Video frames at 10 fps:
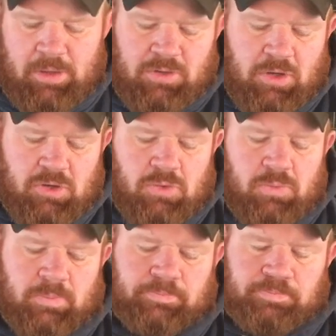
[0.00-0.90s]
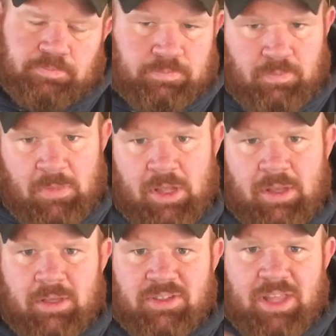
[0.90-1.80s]
So you
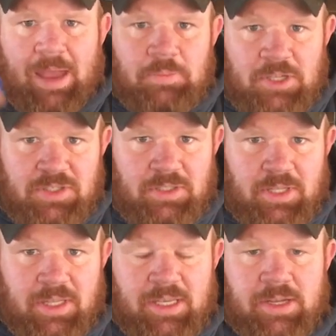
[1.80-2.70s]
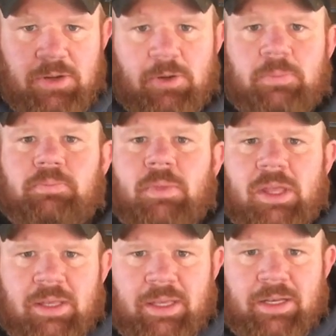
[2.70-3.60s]
snap this into the ear.
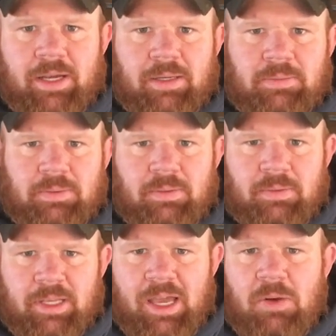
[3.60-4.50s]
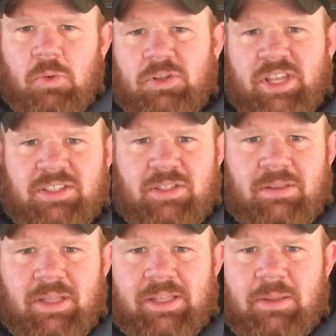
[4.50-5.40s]
It kind of works as
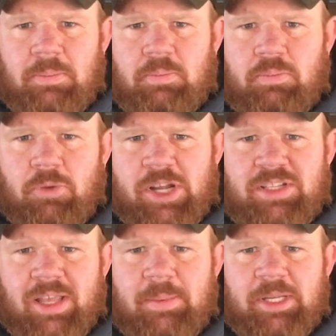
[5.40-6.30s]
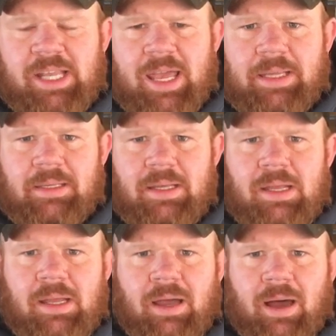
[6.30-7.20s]
like the brass lambing tag,
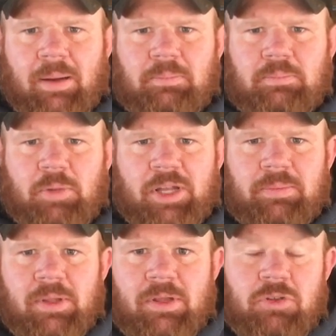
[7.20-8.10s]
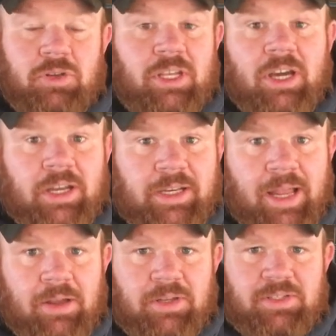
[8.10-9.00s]
but you can cut it
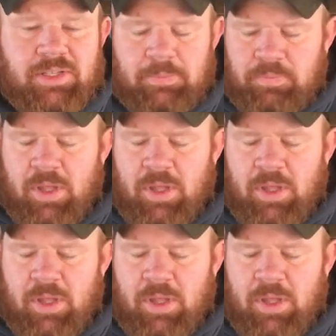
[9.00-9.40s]
out easy.